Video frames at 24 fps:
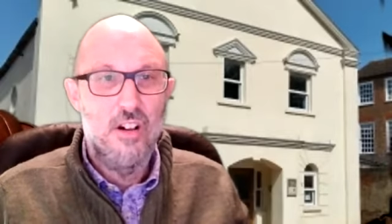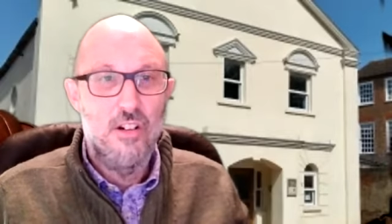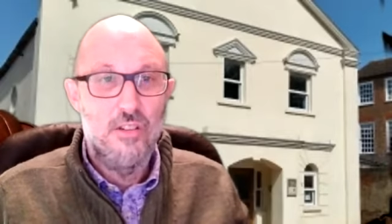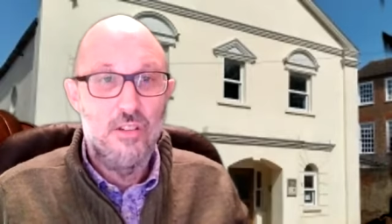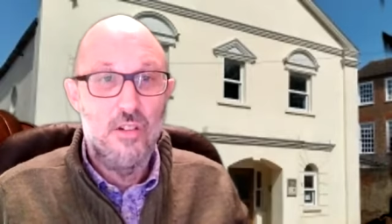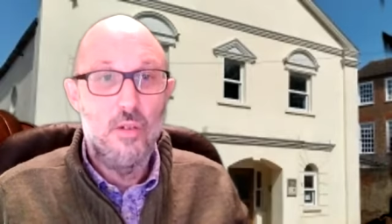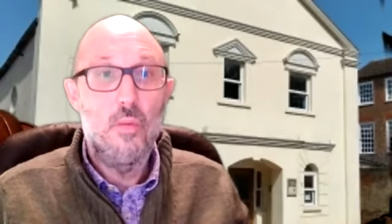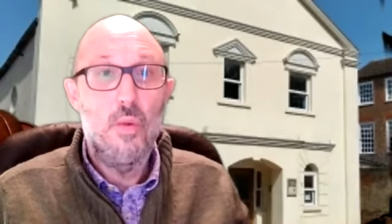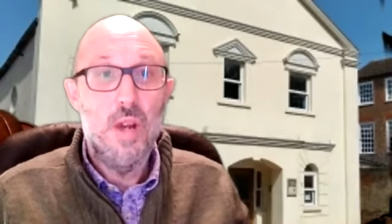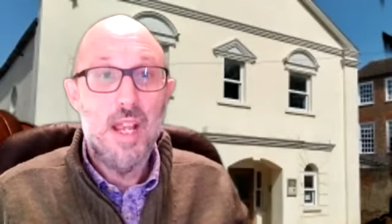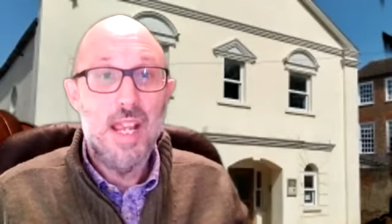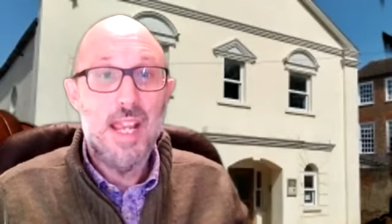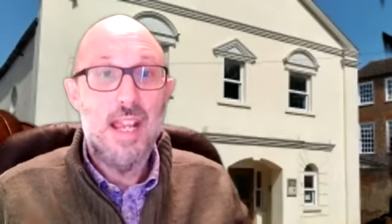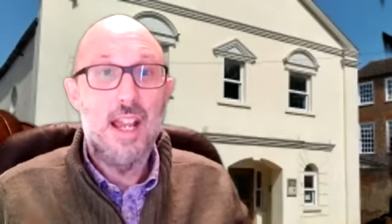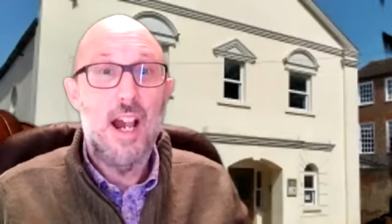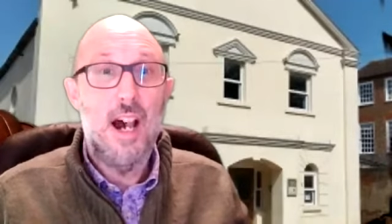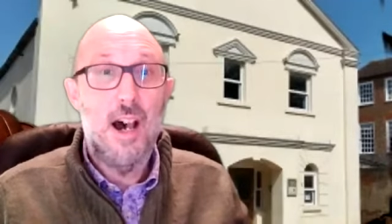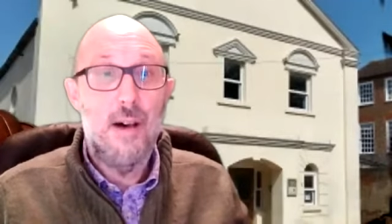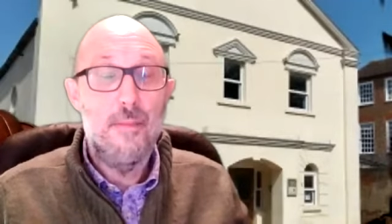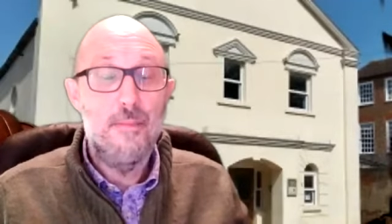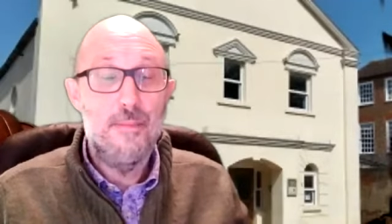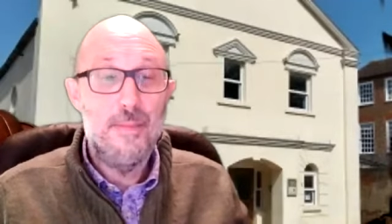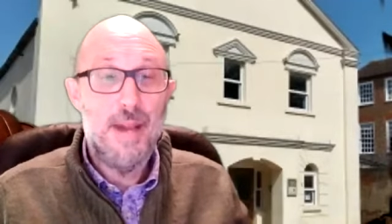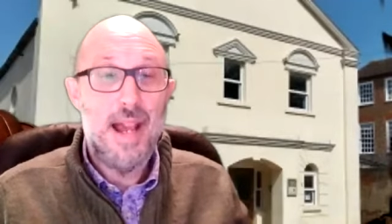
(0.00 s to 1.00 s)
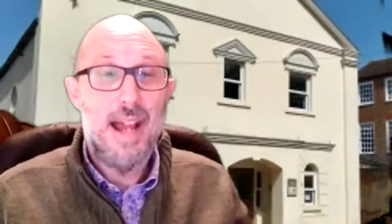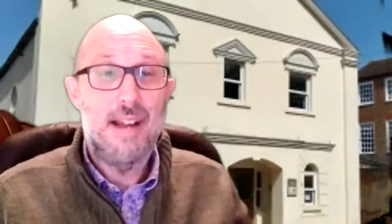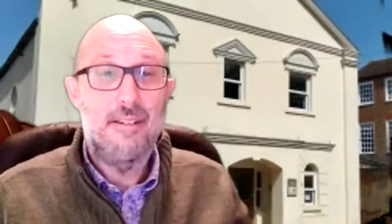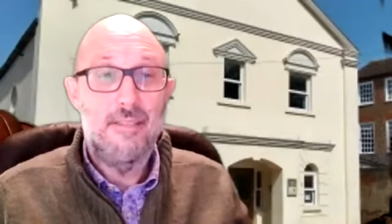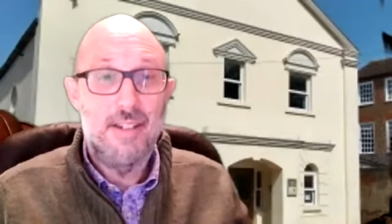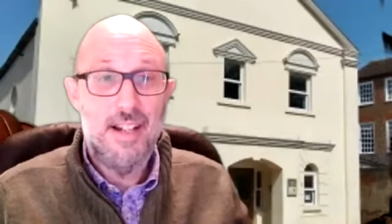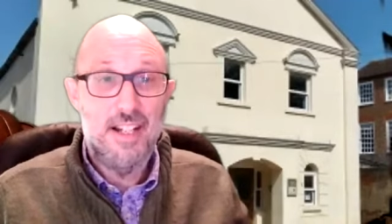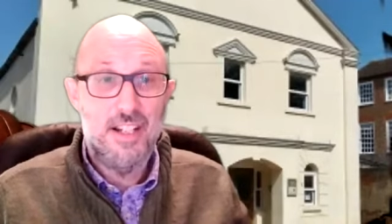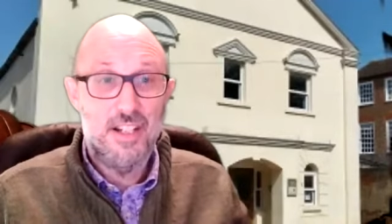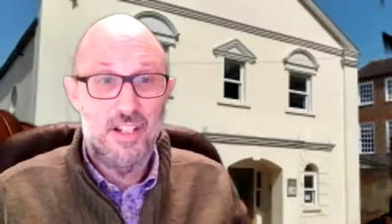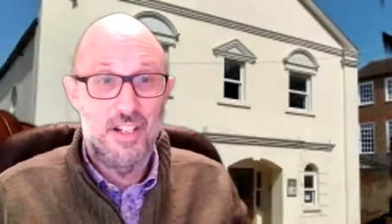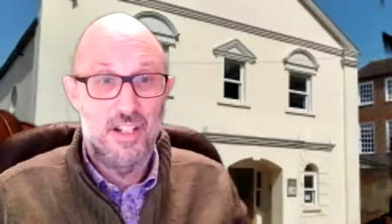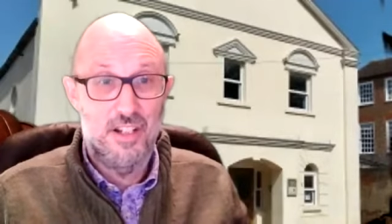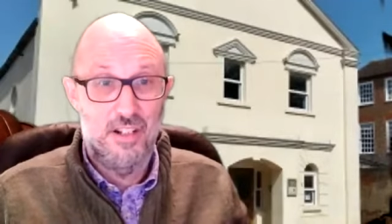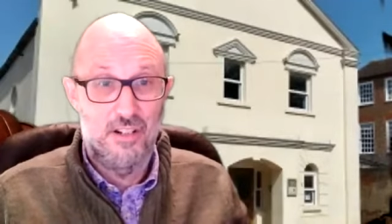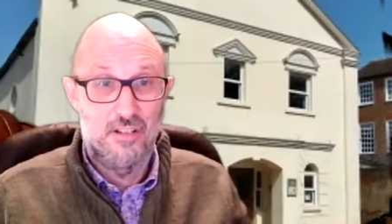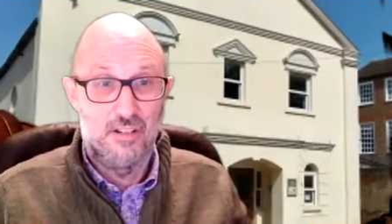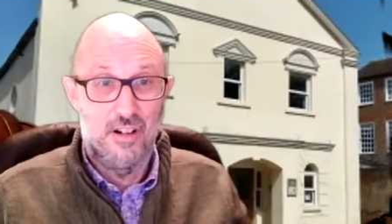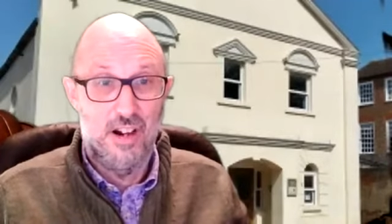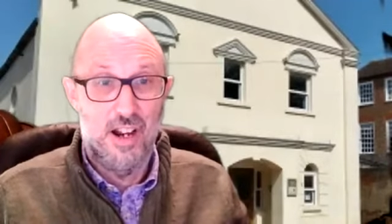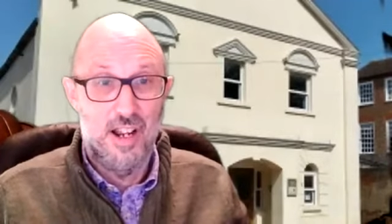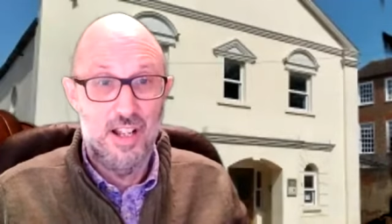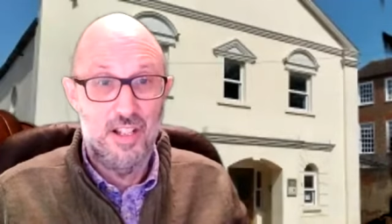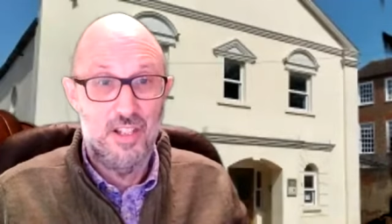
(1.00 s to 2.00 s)
that we are married to
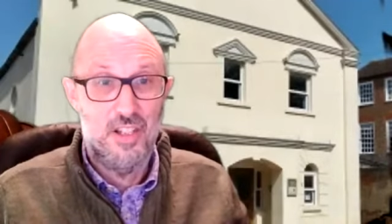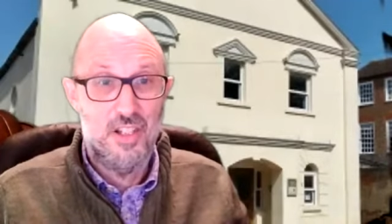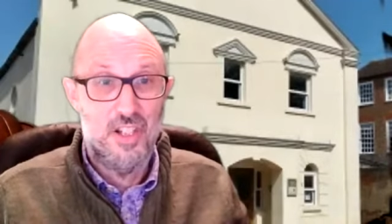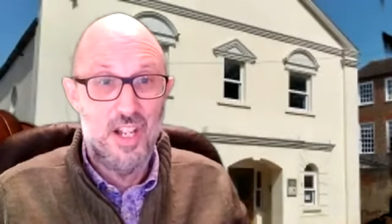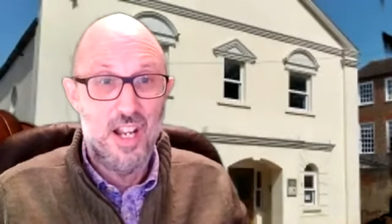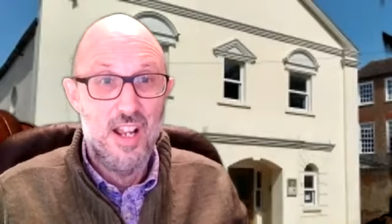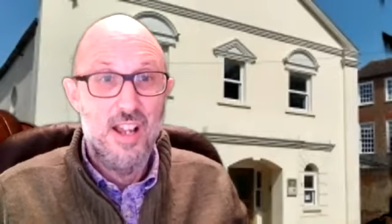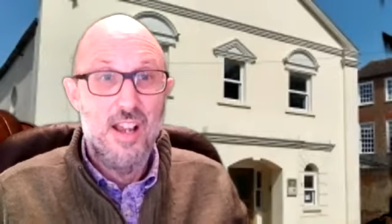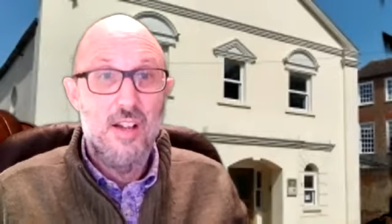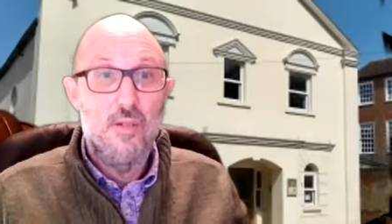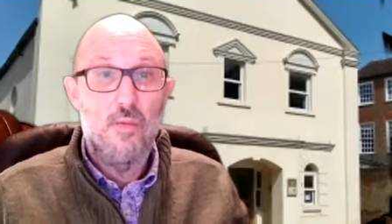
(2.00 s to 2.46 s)
Christ.